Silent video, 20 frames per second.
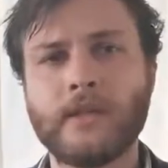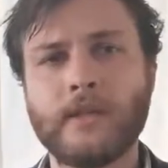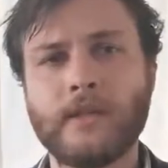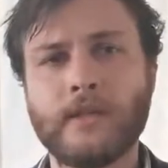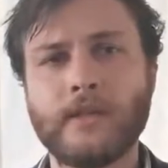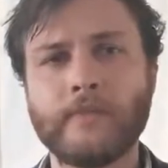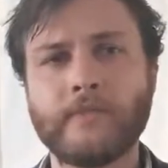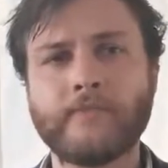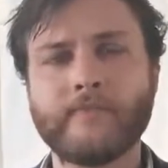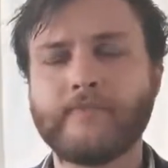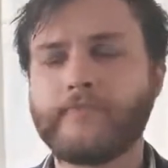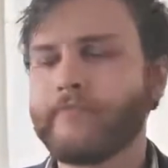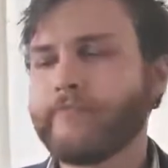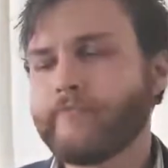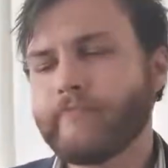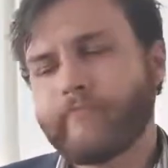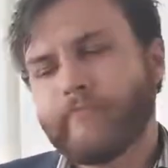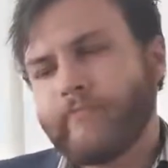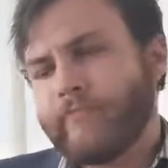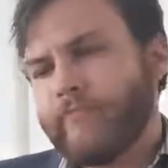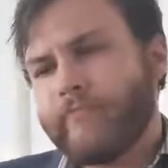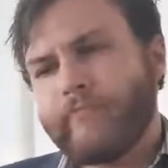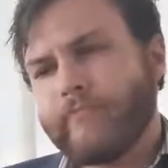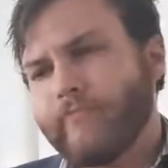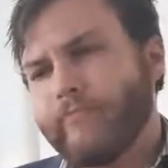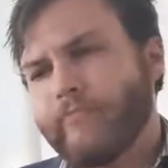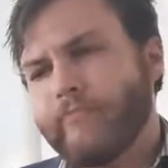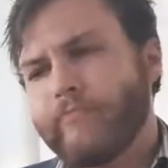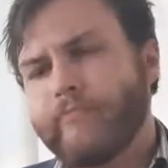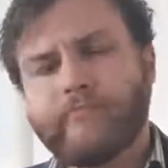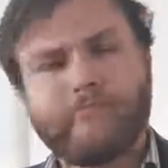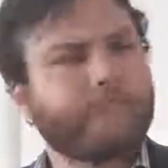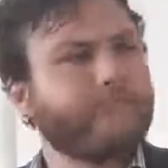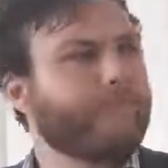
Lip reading: Nobody speaks.